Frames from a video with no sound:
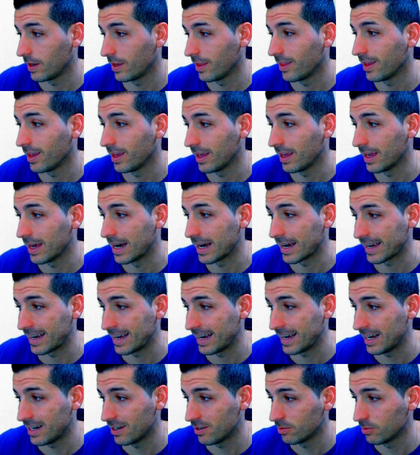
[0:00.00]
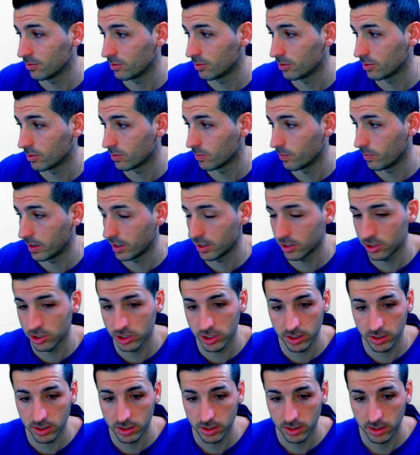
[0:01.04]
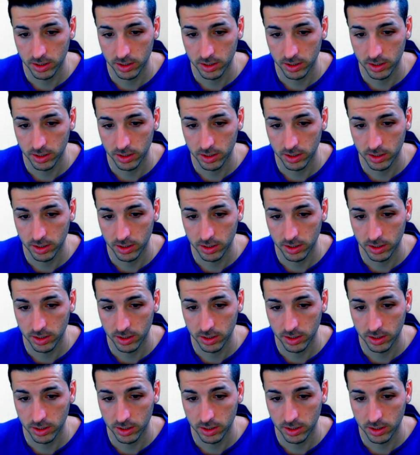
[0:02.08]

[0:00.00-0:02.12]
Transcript: the account manager.